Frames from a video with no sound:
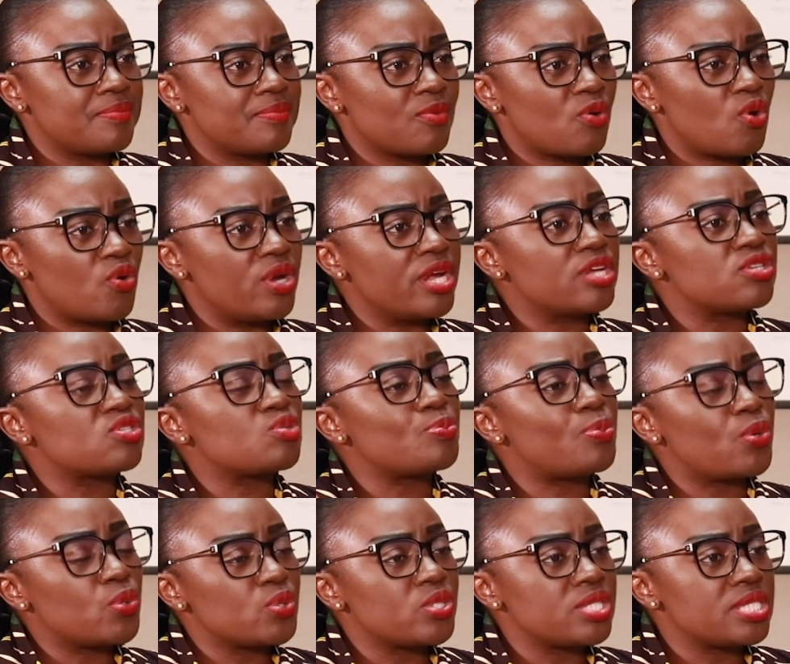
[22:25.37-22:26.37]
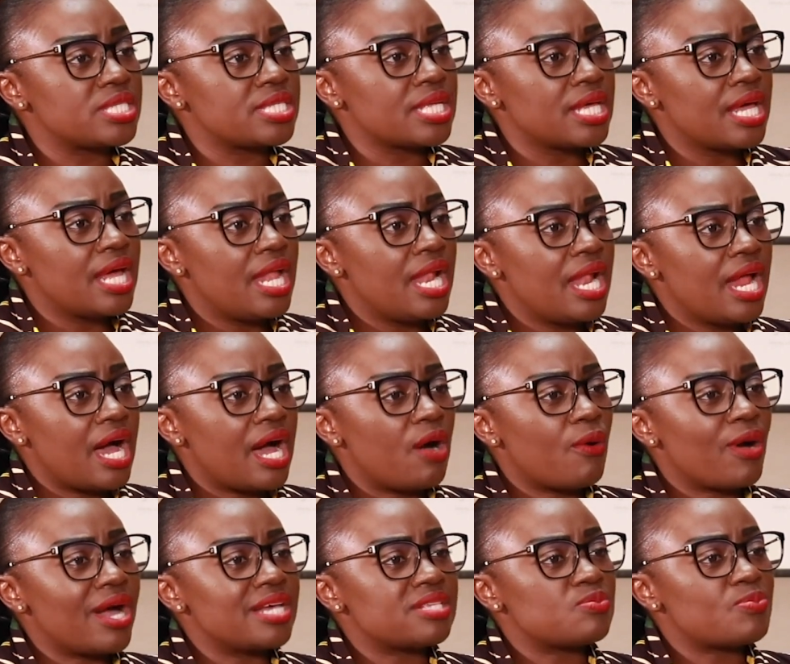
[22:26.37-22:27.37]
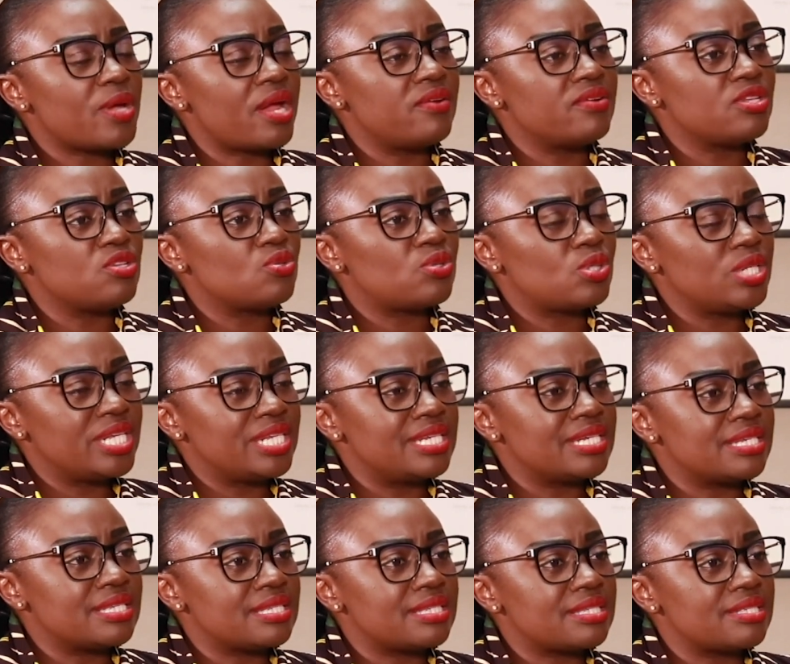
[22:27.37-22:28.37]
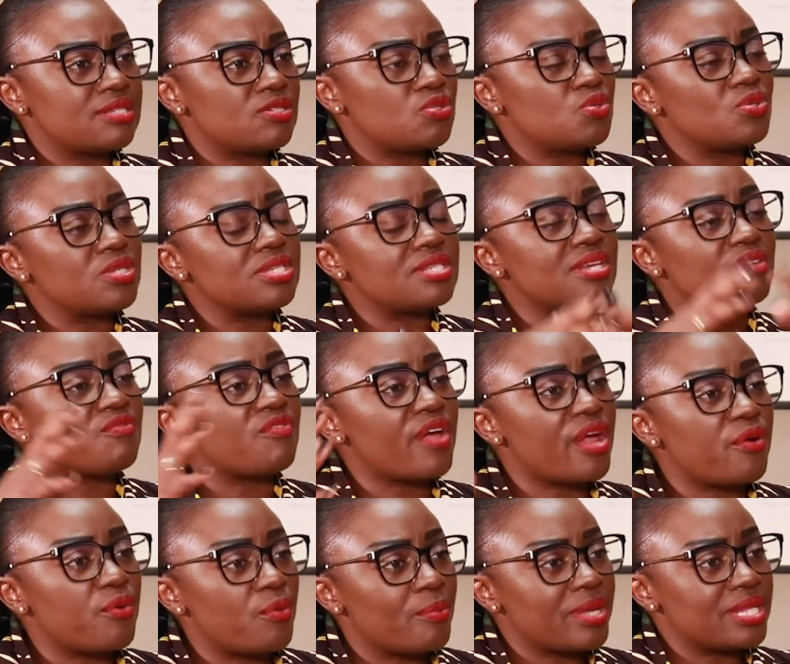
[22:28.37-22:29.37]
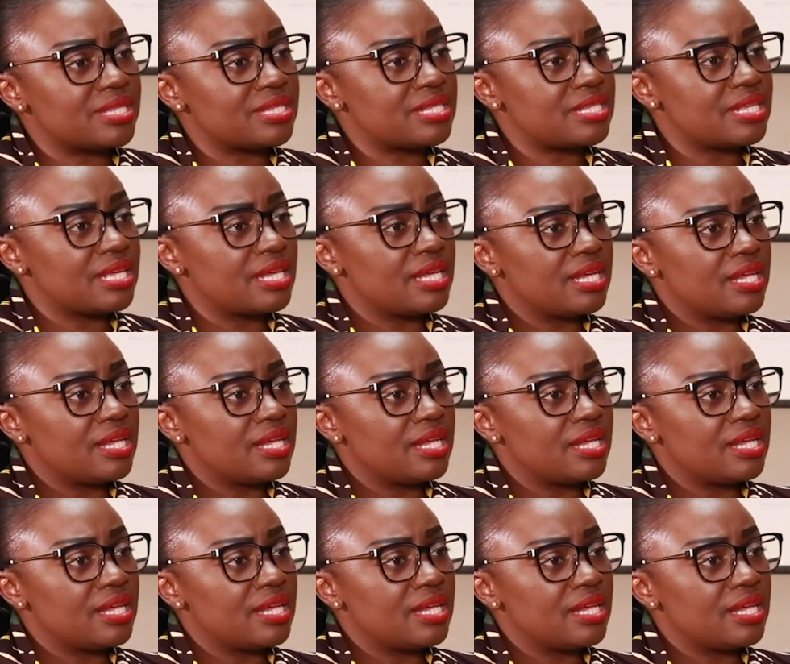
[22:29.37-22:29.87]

or expose our aspiring youth leaders to this environment?